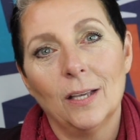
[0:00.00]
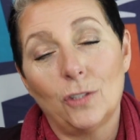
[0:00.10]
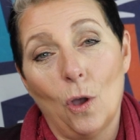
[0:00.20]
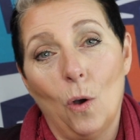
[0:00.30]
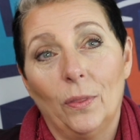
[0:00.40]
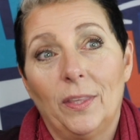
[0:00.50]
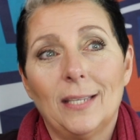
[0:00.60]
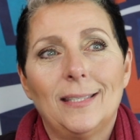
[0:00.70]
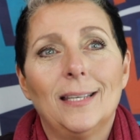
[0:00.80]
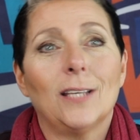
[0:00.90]
So
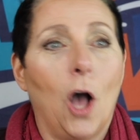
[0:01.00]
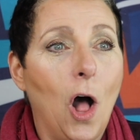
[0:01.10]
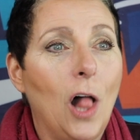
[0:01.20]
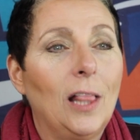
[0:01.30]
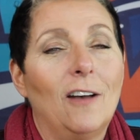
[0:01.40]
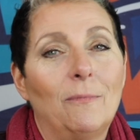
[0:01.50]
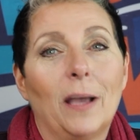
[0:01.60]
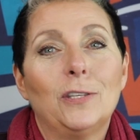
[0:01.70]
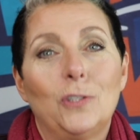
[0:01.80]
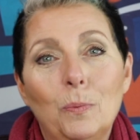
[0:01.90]
this is all of
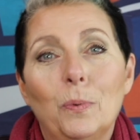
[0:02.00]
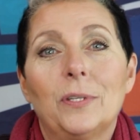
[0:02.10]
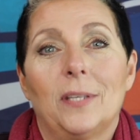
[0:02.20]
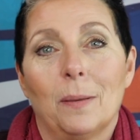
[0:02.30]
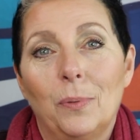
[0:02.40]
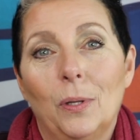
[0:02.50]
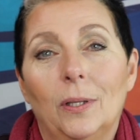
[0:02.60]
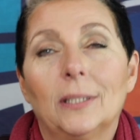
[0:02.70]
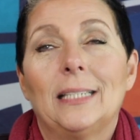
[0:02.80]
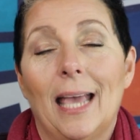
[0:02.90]
my super
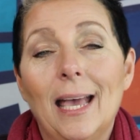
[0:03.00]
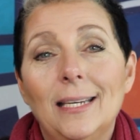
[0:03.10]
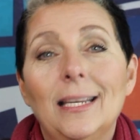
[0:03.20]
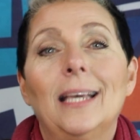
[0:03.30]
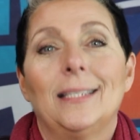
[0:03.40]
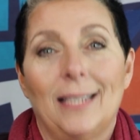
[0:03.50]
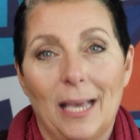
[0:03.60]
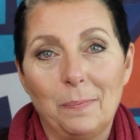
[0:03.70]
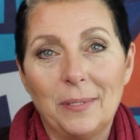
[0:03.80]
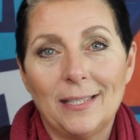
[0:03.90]
simple 10
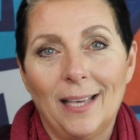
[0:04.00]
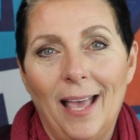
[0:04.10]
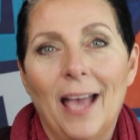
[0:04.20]
tips